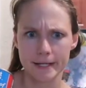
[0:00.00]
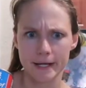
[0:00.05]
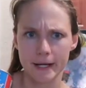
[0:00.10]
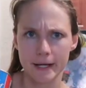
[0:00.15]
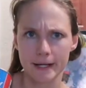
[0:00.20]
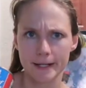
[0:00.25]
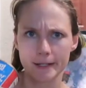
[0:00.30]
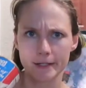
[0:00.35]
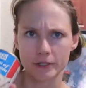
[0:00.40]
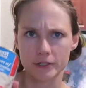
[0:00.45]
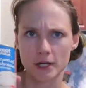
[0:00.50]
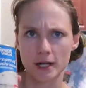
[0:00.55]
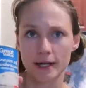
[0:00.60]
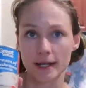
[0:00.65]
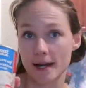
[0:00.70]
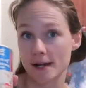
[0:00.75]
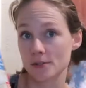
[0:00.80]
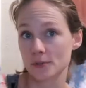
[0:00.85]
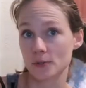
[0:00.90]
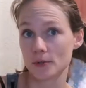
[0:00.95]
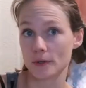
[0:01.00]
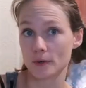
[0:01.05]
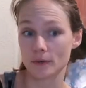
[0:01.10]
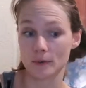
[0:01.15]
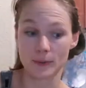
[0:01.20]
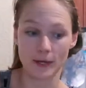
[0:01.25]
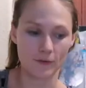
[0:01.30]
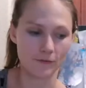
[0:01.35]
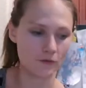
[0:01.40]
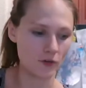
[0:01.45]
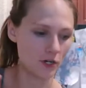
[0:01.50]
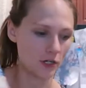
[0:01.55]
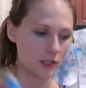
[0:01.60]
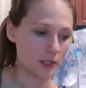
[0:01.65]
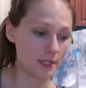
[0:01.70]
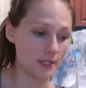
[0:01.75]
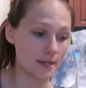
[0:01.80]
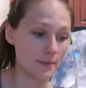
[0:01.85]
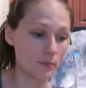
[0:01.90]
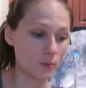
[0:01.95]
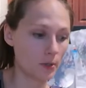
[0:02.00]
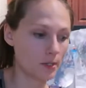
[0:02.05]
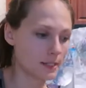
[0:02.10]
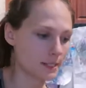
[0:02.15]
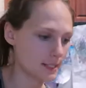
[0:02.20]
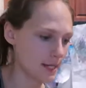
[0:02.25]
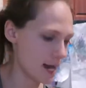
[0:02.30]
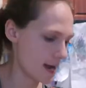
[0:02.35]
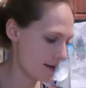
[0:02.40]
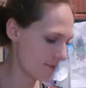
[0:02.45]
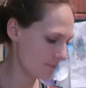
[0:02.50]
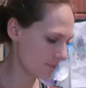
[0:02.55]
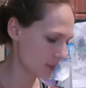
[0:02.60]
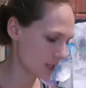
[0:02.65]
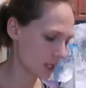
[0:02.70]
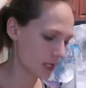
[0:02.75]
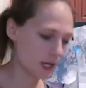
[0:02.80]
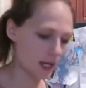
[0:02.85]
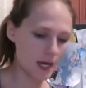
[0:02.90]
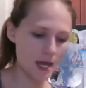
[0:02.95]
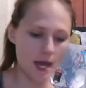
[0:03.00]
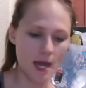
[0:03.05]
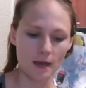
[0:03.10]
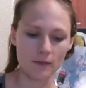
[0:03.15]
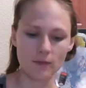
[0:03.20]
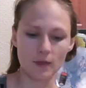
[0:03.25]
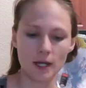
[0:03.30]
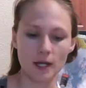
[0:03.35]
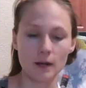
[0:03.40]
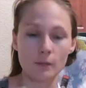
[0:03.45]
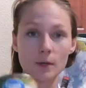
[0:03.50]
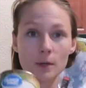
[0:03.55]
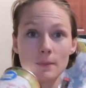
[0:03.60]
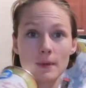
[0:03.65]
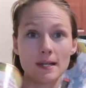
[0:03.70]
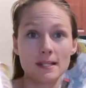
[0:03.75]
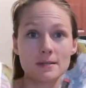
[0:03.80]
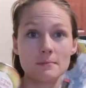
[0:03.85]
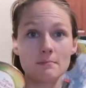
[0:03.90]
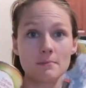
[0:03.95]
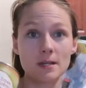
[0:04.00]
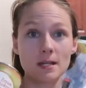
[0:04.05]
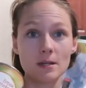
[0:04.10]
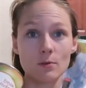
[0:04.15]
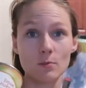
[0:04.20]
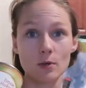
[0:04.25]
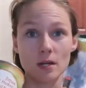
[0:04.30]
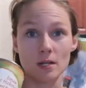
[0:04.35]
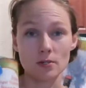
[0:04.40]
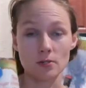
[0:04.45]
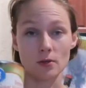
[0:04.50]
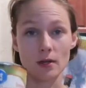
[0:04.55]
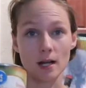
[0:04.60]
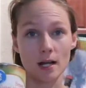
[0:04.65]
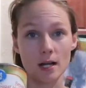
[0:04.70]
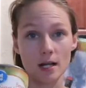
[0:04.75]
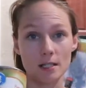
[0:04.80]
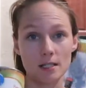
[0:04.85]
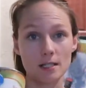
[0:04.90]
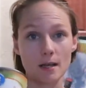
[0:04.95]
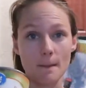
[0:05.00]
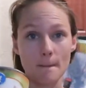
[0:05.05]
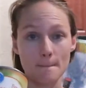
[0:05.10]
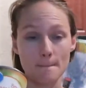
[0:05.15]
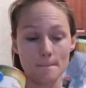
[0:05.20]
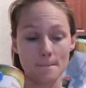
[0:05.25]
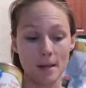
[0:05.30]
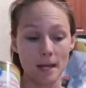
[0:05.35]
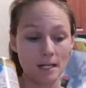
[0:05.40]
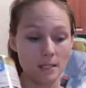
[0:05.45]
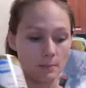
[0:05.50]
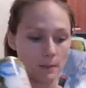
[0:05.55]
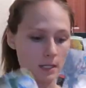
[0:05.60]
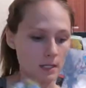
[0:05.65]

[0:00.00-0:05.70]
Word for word: tater tot casserole that we're making for dinner at some point in time. And then I'm gonna make some beanie weenies, so I got some baked